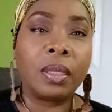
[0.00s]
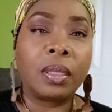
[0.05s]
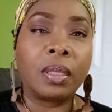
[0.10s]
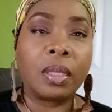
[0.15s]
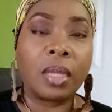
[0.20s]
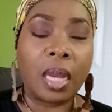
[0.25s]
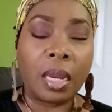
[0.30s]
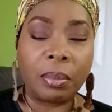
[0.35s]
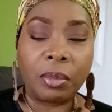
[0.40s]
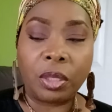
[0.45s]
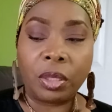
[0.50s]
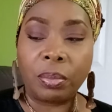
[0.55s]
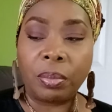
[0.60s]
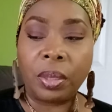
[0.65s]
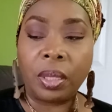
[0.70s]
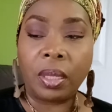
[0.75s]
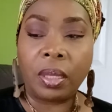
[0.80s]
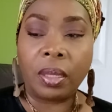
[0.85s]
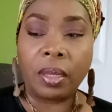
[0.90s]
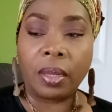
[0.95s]
Time to
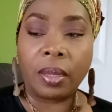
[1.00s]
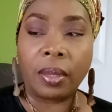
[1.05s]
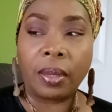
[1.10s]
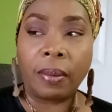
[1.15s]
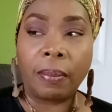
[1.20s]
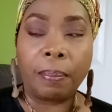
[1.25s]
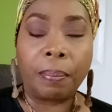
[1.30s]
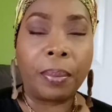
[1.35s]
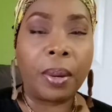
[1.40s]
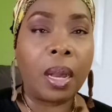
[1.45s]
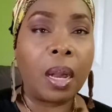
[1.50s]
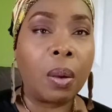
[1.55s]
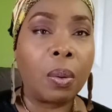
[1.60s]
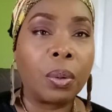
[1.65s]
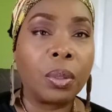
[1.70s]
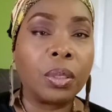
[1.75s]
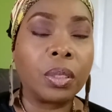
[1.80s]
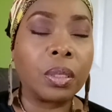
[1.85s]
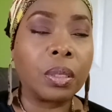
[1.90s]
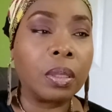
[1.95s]
be
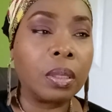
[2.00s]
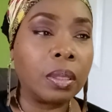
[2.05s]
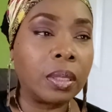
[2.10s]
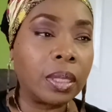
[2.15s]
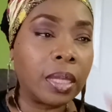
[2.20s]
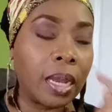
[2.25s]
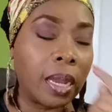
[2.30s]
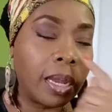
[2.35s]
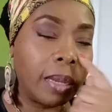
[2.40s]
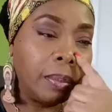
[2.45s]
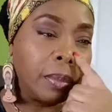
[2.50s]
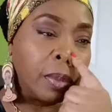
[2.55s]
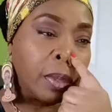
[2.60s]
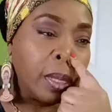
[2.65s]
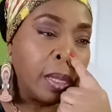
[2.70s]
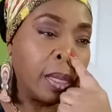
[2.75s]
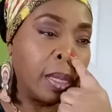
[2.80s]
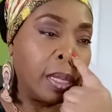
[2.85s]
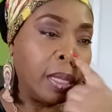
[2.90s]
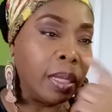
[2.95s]
empowered. So there are times
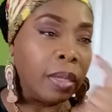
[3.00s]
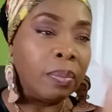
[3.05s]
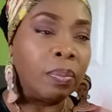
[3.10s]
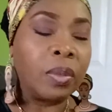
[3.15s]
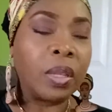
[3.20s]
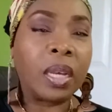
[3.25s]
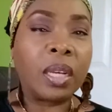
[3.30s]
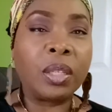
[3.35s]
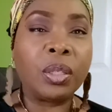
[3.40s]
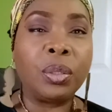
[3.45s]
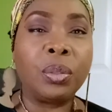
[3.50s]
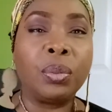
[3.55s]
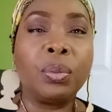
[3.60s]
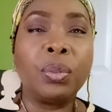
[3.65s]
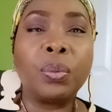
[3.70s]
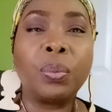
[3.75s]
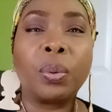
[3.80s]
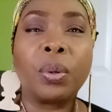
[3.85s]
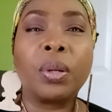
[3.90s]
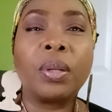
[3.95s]
when I'll
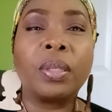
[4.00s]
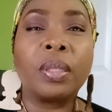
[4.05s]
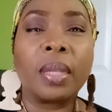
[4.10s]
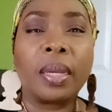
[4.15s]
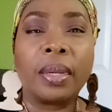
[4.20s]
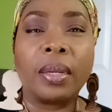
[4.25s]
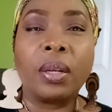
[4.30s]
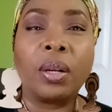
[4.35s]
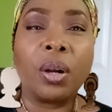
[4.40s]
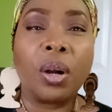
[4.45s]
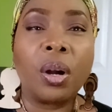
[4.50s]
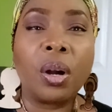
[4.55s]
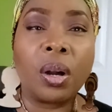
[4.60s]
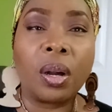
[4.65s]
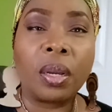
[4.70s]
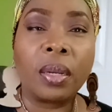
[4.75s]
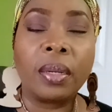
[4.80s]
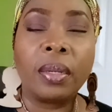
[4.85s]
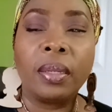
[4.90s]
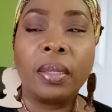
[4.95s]
use words like
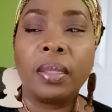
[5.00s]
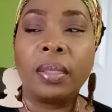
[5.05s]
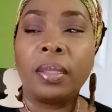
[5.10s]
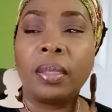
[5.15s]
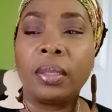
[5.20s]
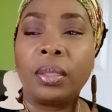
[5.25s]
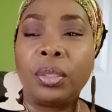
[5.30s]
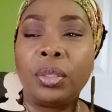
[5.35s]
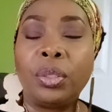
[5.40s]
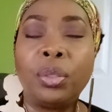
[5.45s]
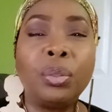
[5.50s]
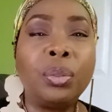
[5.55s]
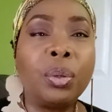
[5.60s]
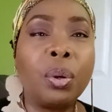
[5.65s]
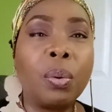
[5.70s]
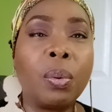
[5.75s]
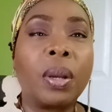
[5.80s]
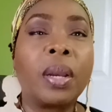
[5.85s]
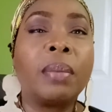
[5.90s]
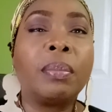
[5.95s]
God. You
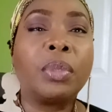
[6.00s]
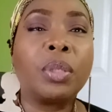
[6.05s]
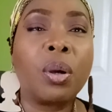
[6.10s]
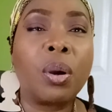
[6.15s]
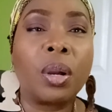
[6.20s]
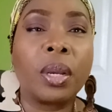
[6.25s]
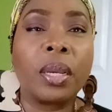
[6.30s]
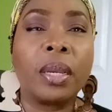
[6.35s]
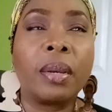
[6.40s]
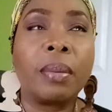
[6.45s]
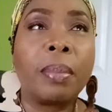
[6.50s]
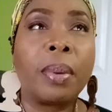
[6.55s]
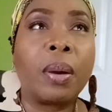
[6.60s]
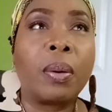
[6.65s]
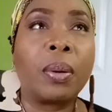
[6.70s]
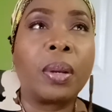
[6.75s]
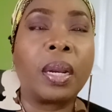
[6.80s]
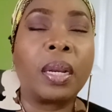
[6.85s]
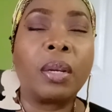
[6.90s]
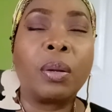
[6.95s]
know what I'm talking
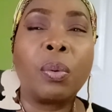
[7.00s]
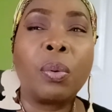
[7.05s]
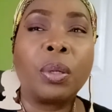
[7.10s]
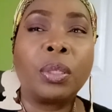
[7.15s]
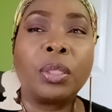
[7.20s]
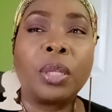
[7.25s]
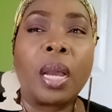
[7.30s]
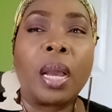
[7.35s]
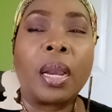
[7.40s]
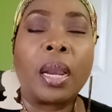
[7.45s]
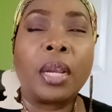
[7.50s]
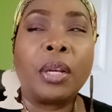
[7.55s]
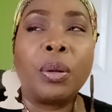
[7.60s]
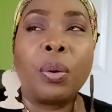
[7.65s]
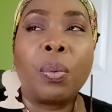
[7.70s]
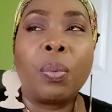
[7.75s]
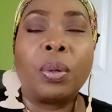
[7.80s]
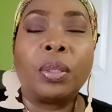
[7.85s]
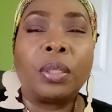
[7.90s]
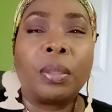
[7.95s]
about. And I
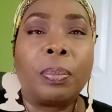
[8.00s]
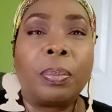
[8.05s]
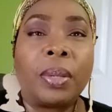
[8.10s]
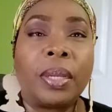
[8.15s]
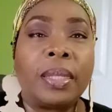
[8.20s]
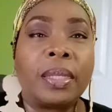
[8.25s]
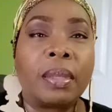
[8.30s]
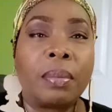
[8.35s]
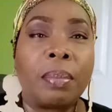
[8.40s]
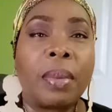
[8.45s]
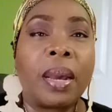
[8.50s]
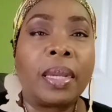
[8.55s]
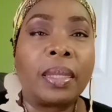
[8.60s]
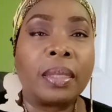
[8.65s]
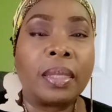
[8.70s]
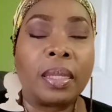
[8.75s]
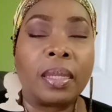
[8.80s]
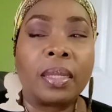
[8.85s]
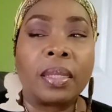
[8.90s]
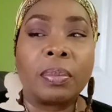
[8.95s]
don't want to play
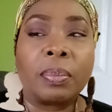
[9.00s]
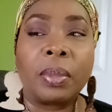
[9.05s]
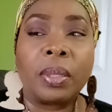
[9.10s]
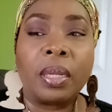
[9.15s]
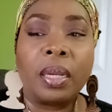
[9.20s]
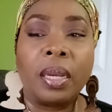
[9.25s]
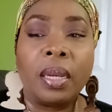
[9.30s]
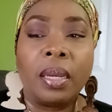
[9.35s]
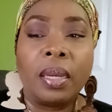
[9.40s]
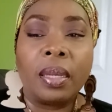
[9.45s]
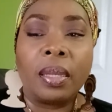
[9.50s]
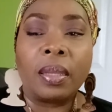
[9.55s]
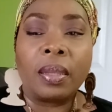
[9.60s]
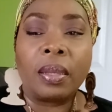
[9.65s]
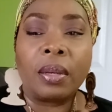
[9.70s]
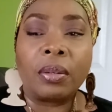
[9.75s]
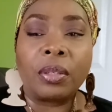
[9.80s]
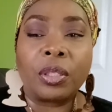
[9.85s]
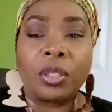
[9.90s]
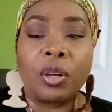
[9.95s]
semantics, but
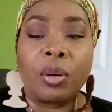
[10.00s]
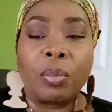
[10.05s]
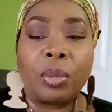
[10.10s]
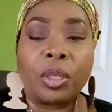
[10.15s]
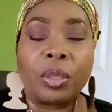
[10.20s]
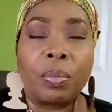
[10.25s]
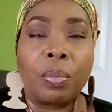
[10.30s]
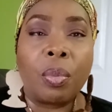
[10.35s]
there's so much